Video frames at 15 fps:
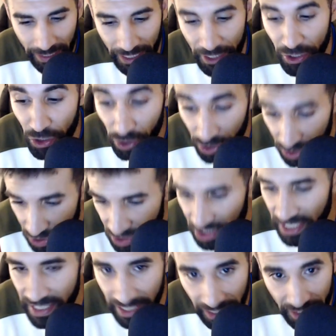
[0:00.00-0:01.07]
And you can
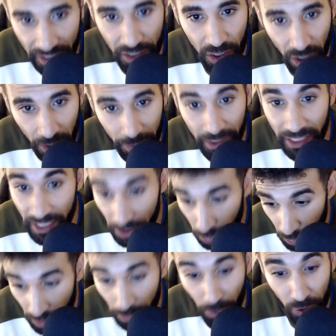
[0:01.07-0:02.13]
see at this club that he
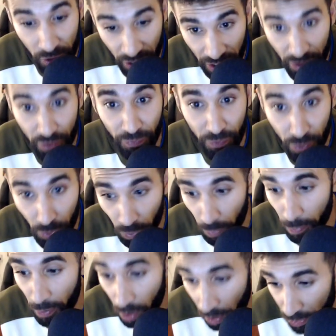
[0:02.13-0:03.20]
is one of the most centrifugal
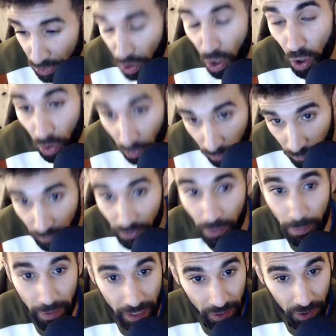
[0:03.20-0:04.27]
parts off
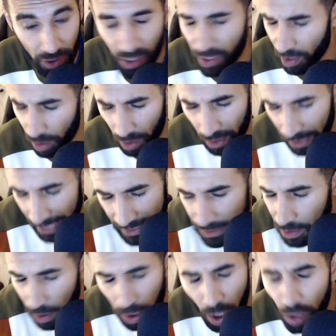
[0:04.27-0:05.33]
the pitch,
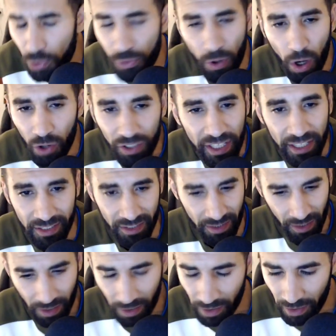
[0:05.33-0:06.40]
let alone on it.